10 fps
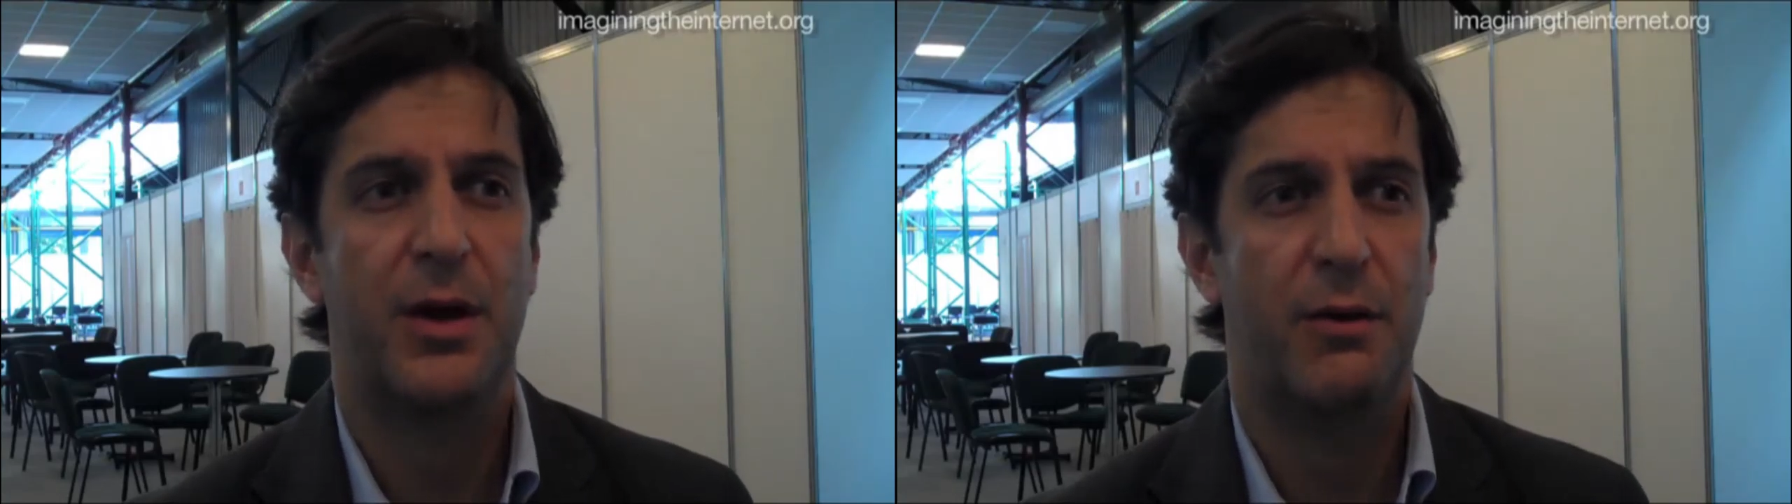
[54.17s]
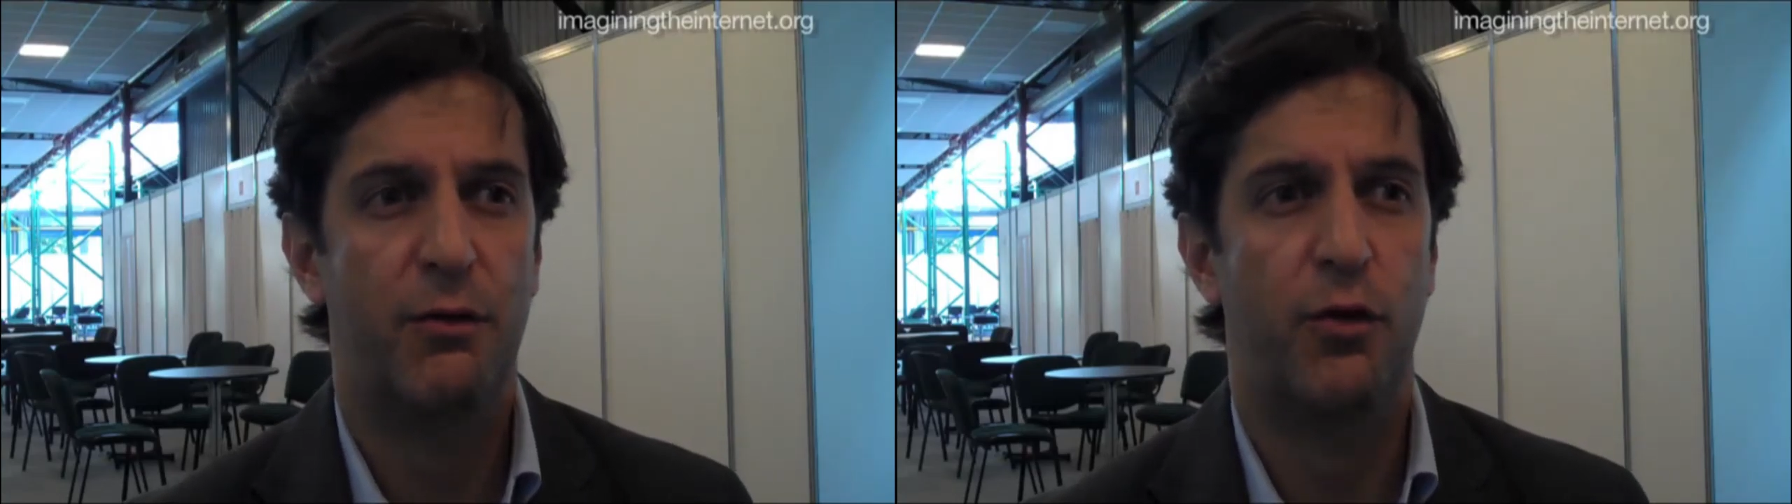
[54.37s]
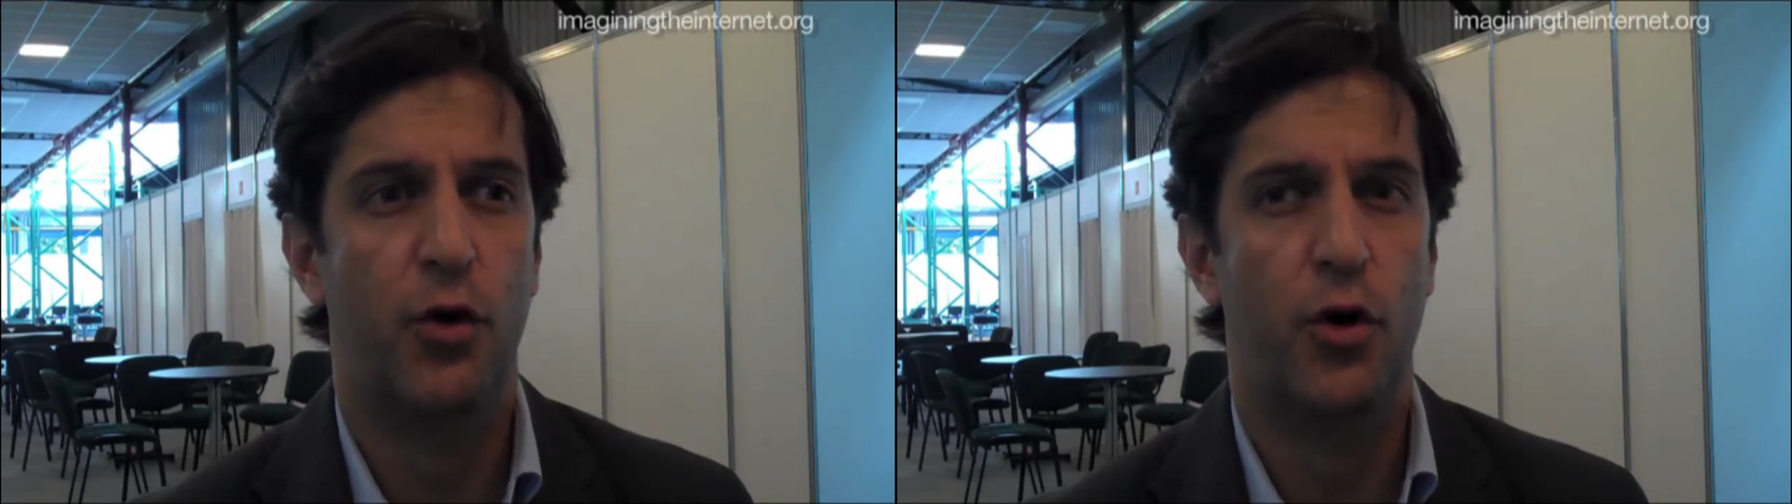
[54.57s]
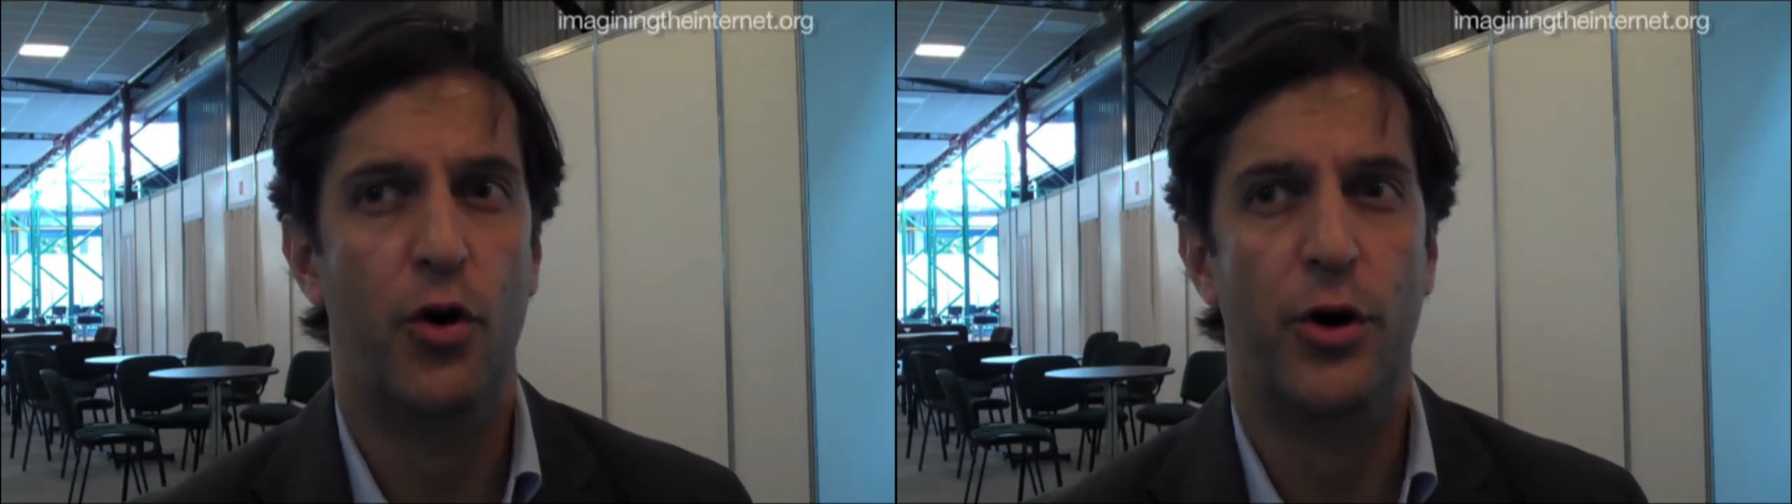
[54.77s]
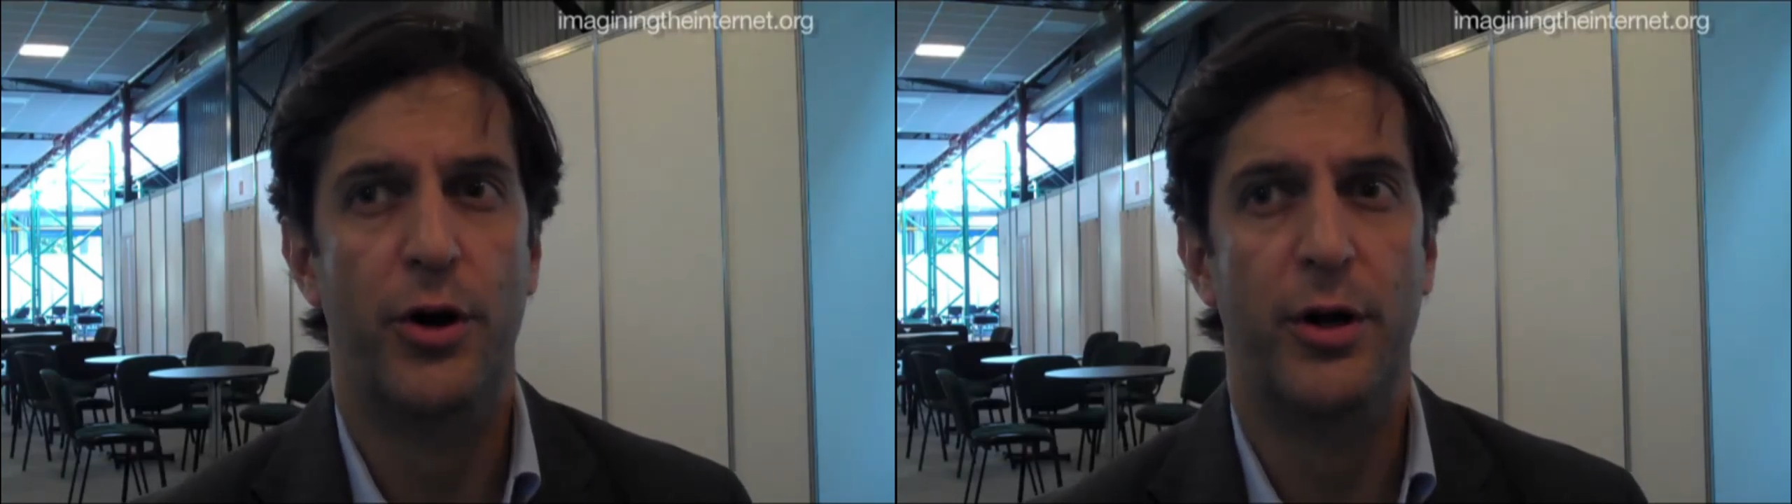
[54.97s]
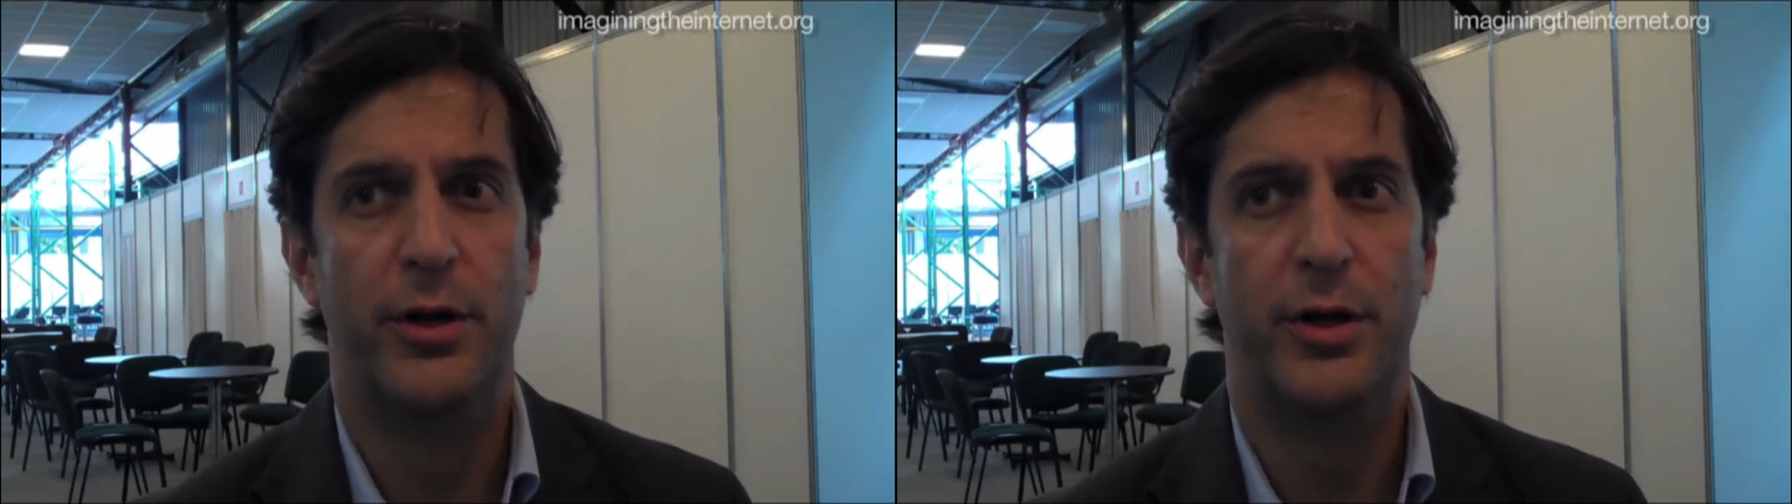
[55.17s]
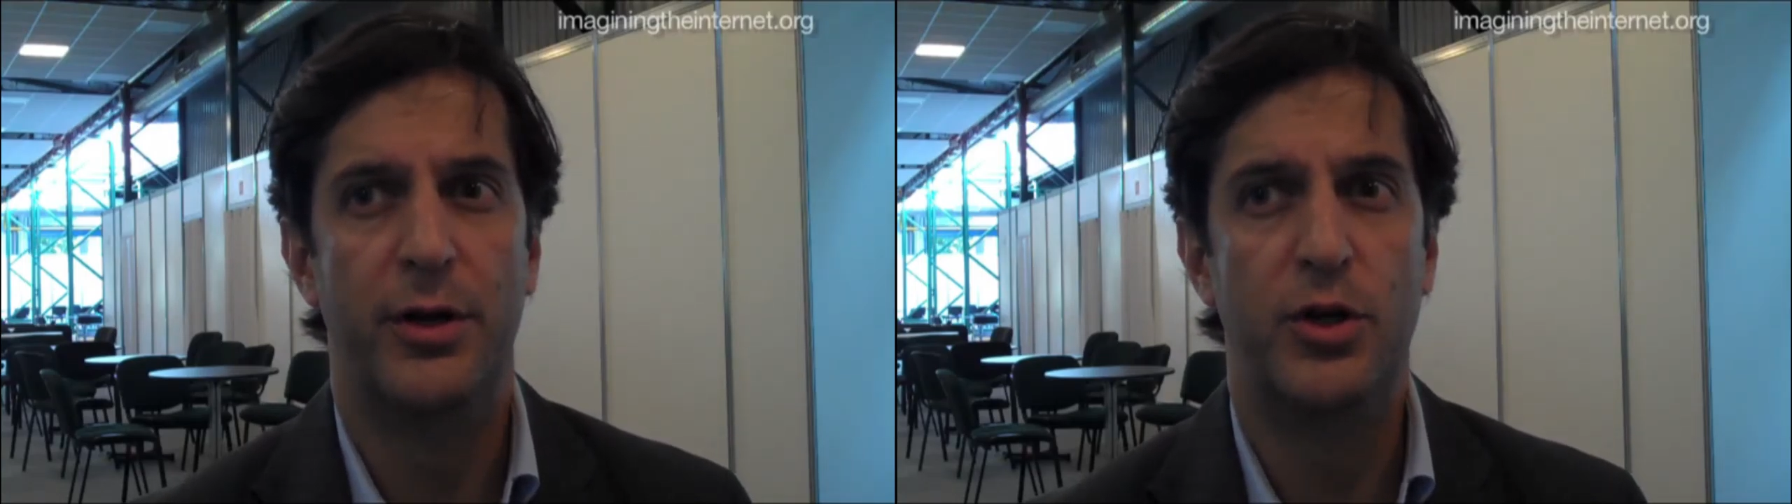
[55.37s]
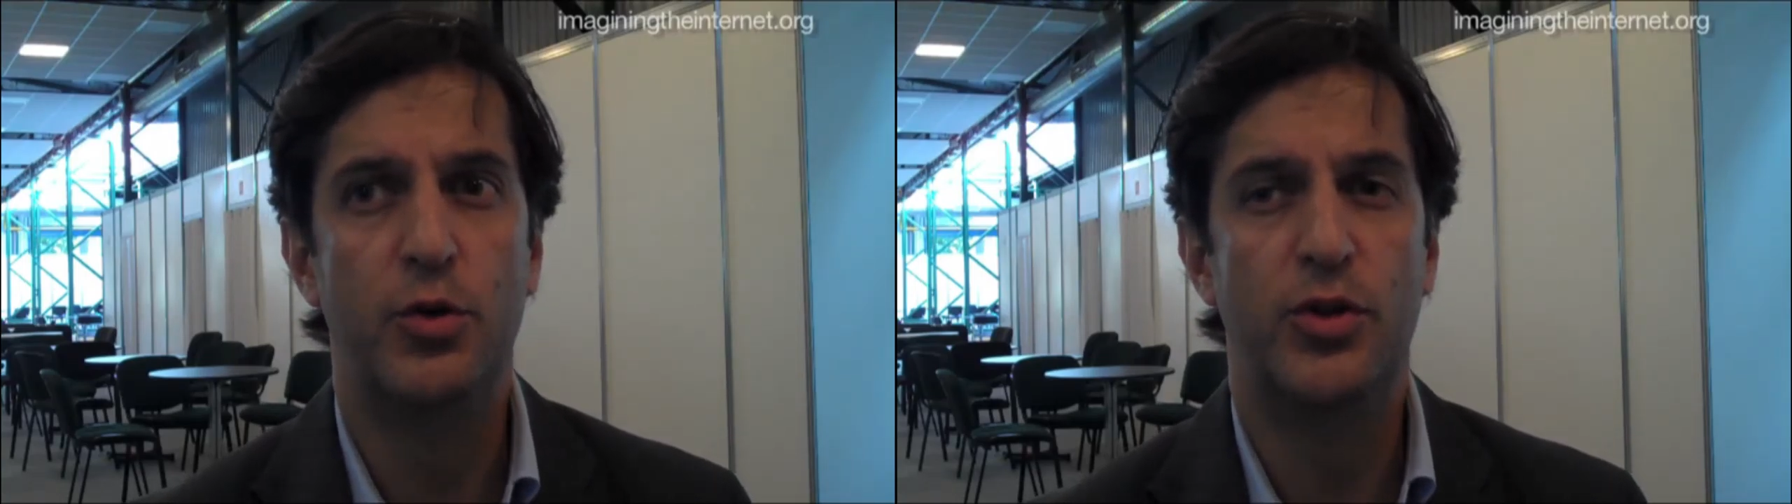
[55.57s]
for
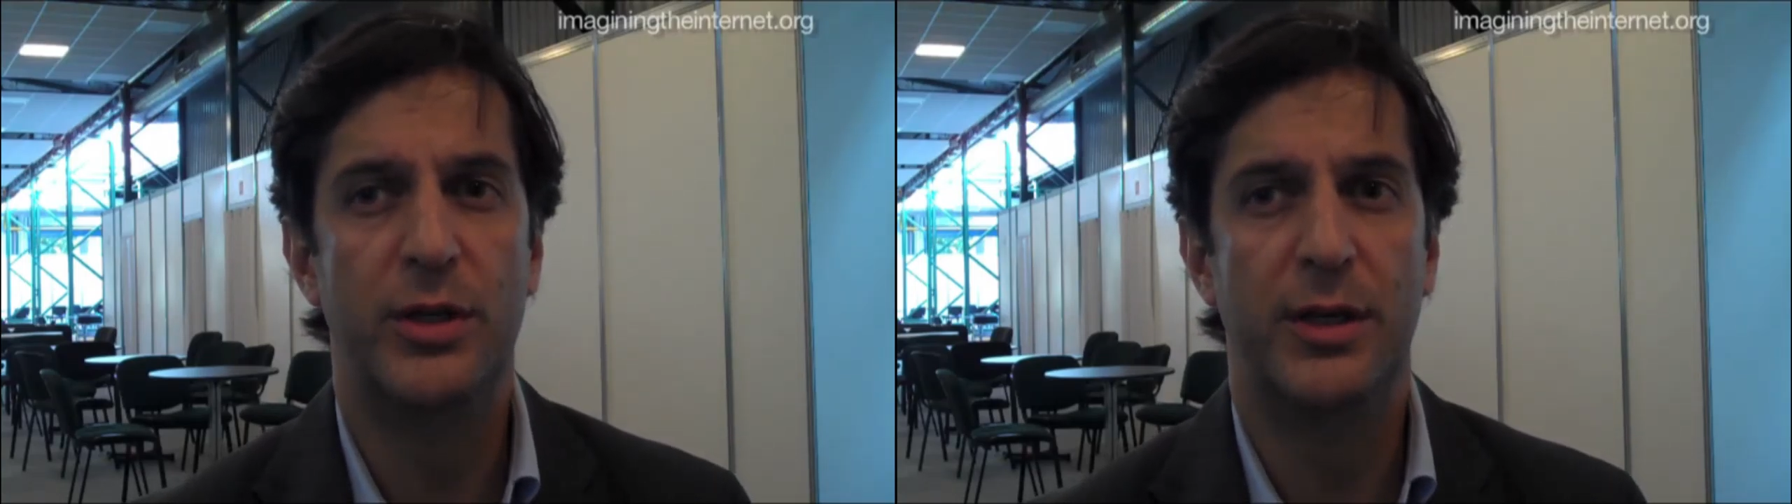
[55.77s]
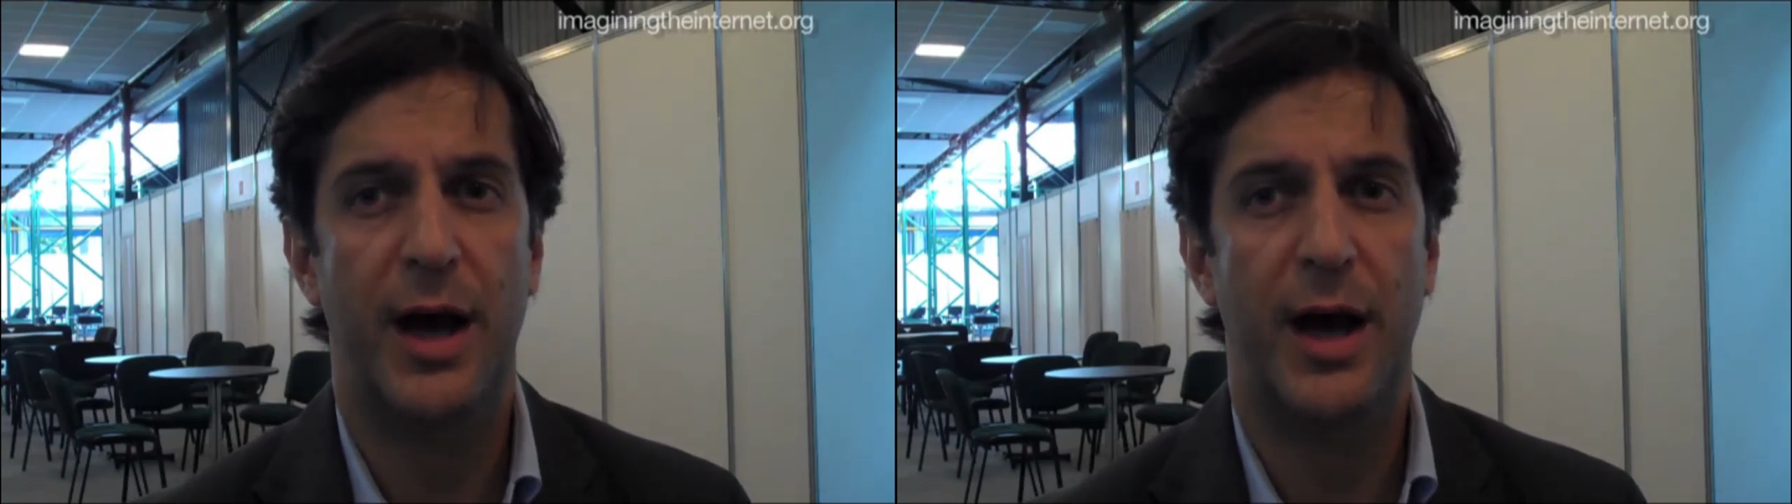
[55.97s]
using